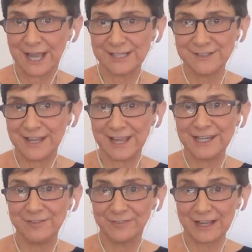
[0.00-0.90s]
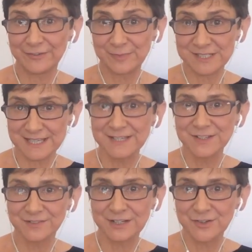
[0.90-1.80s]

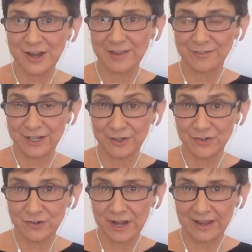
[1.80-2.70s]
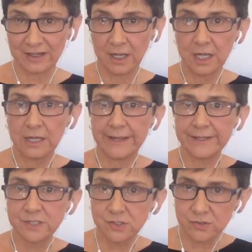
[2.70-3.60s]
80-85% of intra-Africa trade.
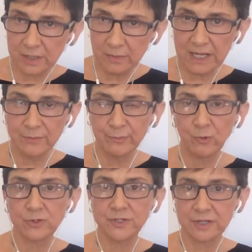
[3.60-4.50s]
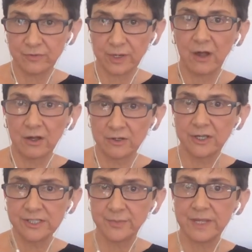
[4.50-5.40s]
Extremely important if we are
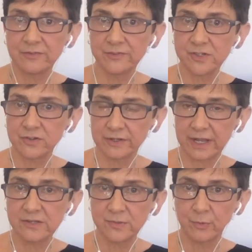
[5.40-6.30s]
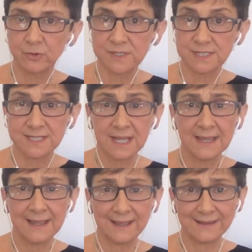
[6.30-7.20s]
going to be efficient exporters.
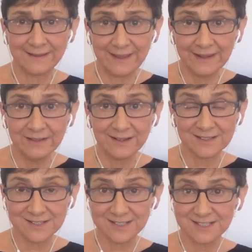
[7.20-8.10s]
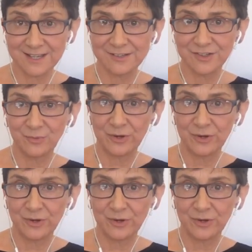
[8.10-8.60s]
Again, it's a sector